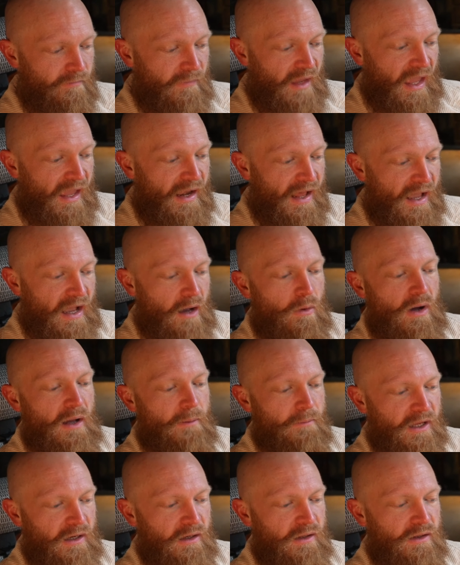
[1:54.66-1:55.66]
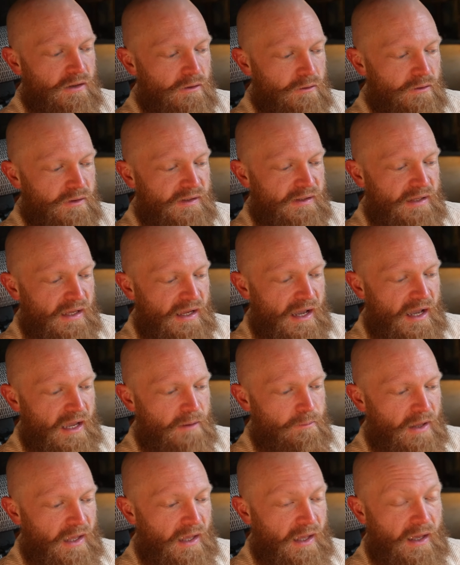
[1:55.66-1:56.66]
and how I'm going to use the
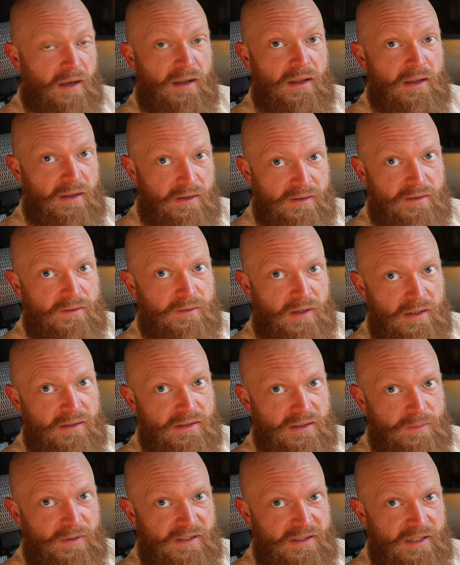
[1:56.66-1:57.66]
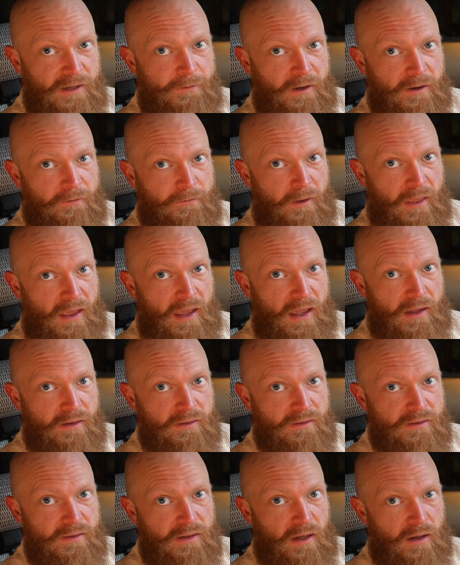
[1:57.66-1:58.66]
iPad, it's specific for
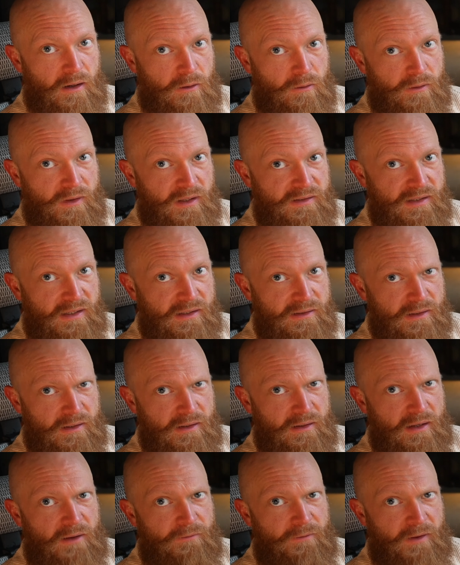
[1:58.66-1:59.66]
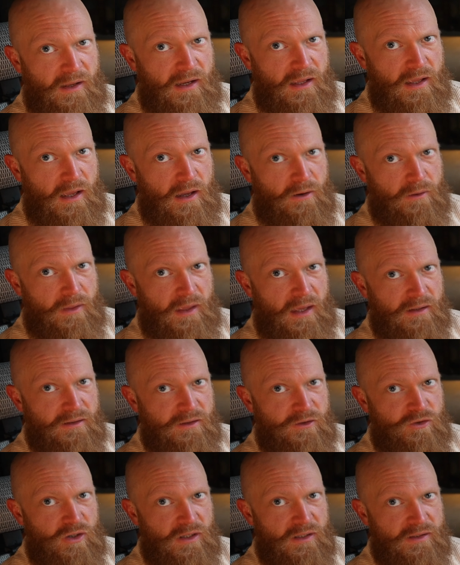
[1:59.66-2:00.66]
that. So this isn't a video
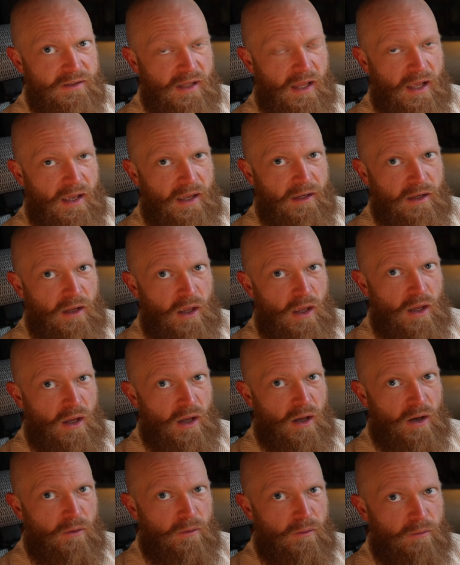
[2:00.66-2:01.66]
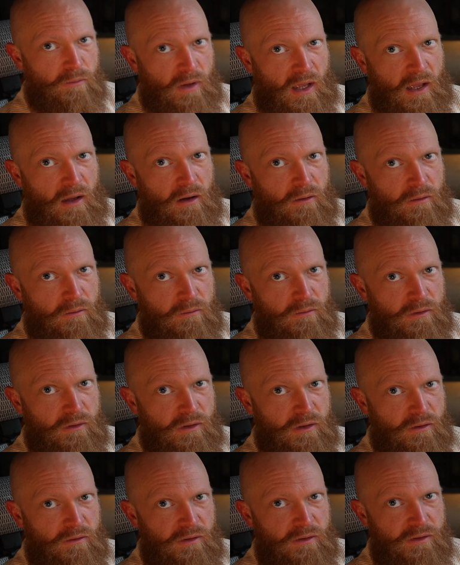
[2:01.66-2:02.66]
that's just like, oh, how will
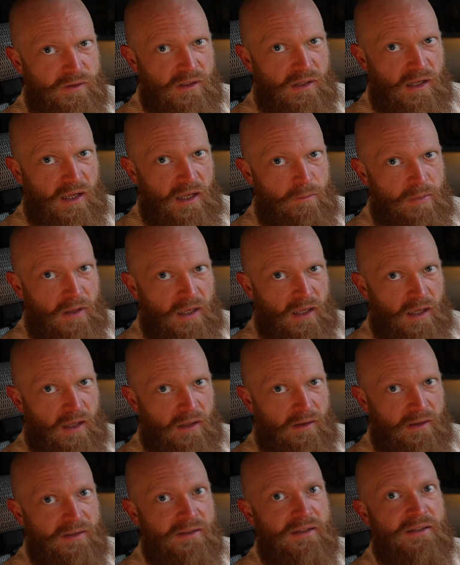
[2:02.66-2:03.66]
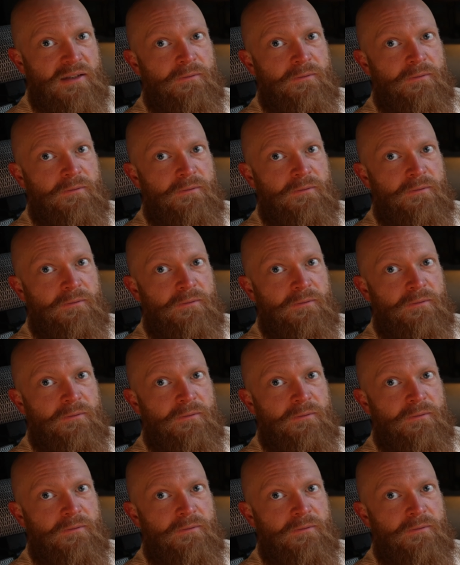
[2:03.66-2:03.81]
you use an iPad? This is a